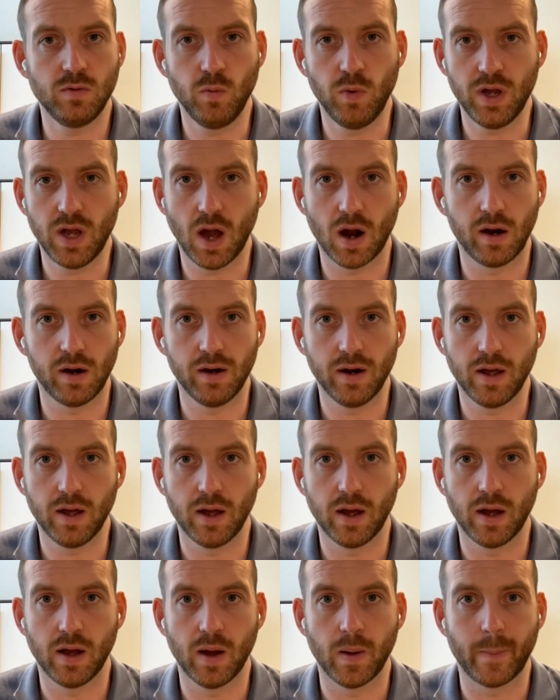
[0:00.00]
We
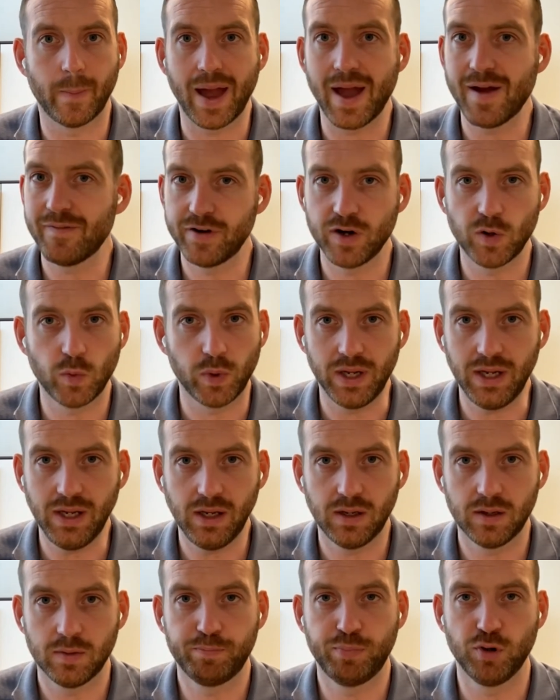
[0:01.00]
are every
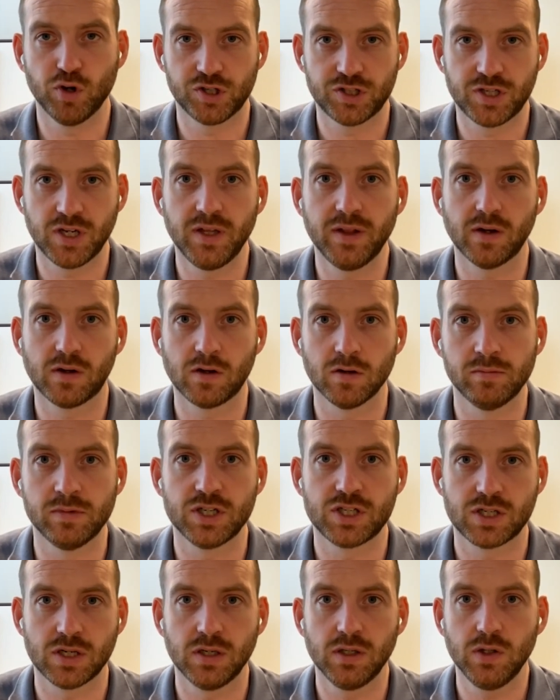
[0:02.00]
week pushing the
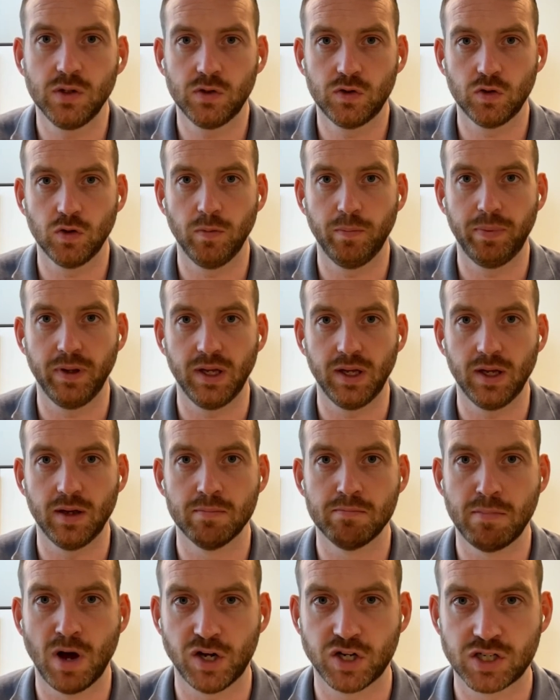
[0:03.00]
Commission to be
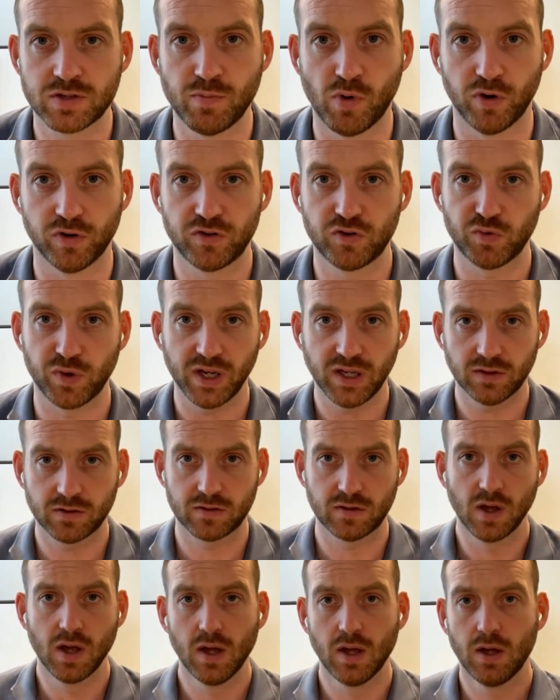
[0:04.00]
much more
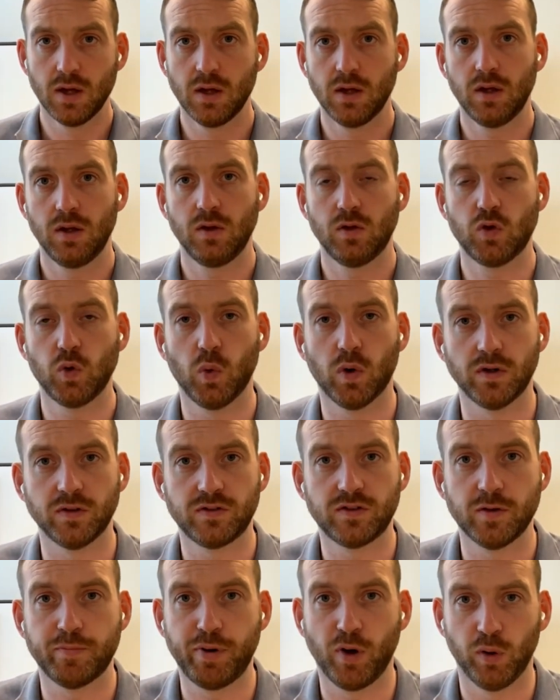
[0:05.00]
strict
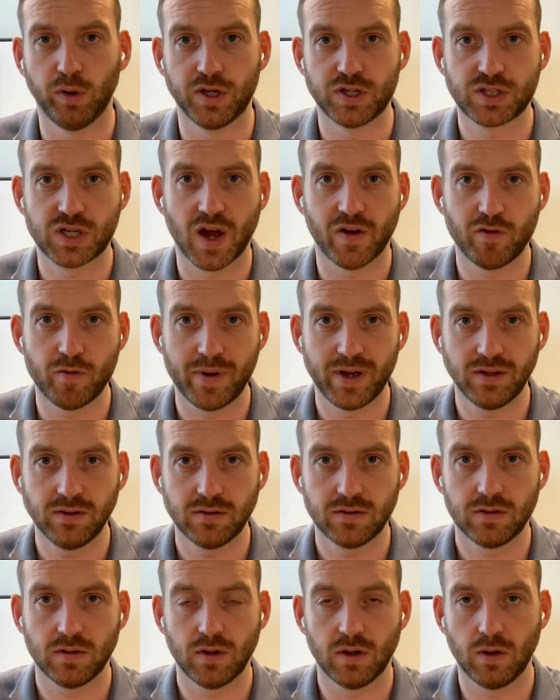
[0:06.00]
towards the Polish government
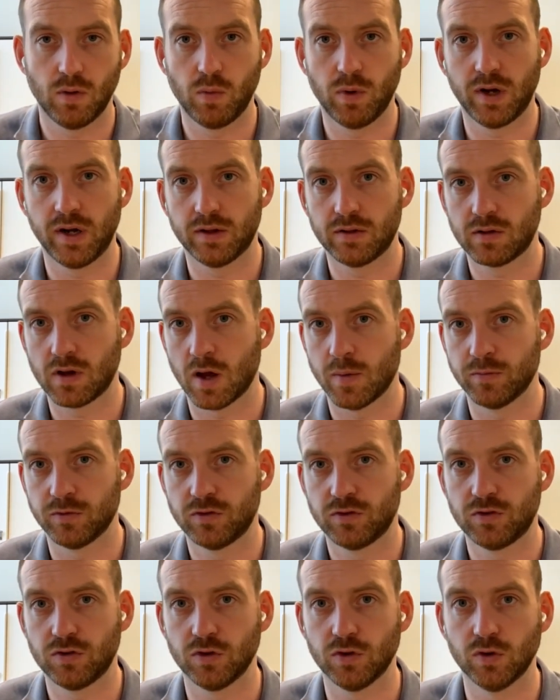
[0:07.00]
when it
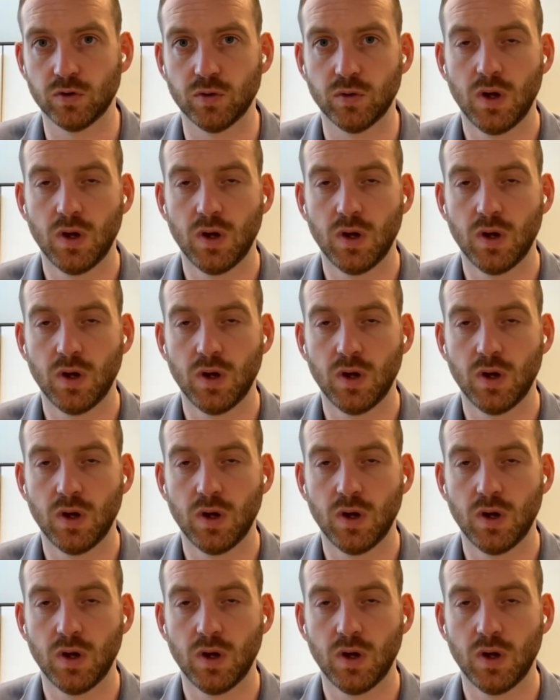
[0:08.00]
comes to